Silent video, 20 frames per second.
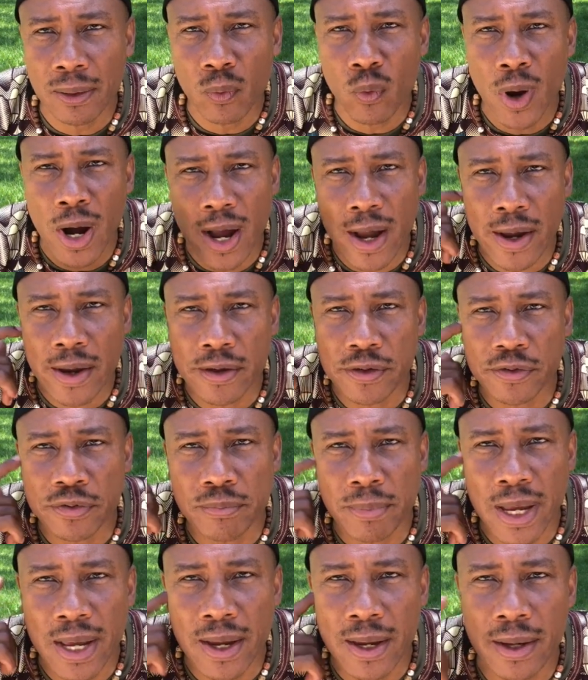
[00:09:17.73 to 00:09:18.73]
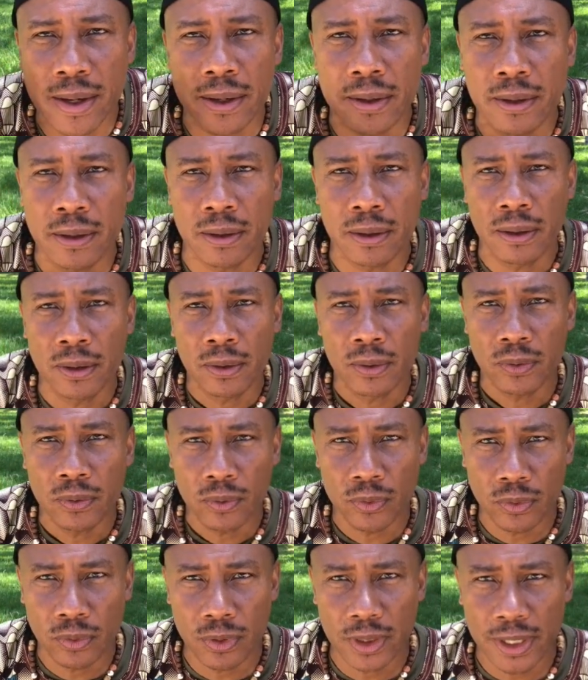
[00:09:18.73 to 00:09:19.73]
the wise man
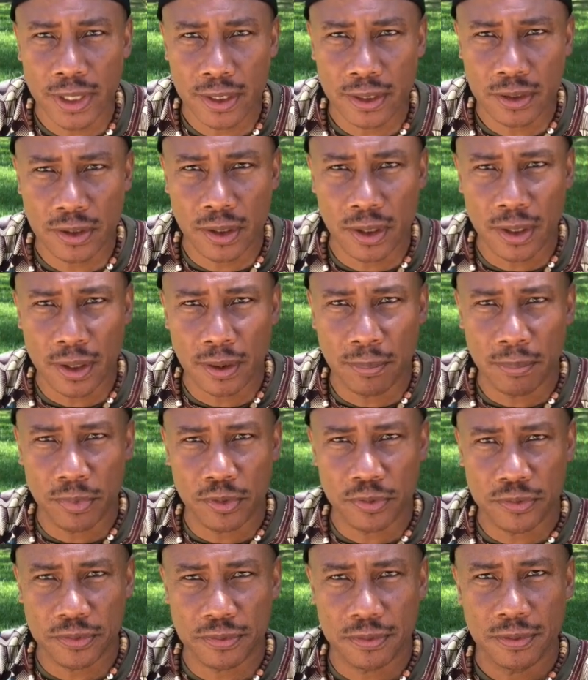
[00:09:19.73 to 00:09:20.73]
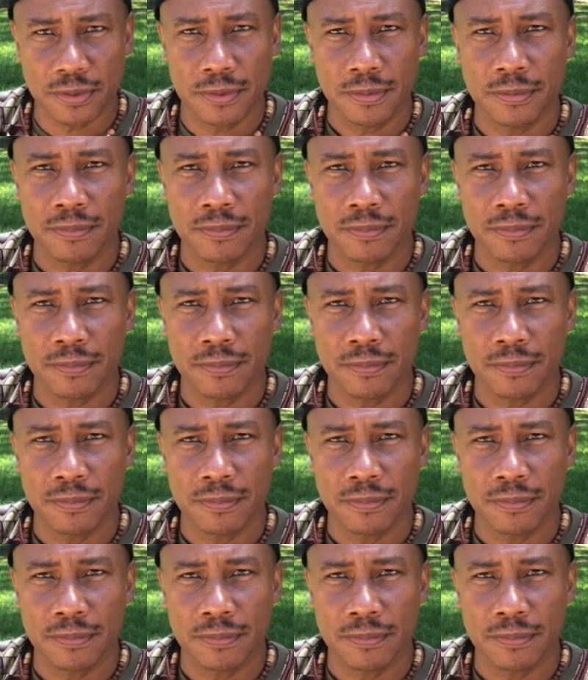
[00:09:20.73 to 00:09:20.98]
who led Columbus.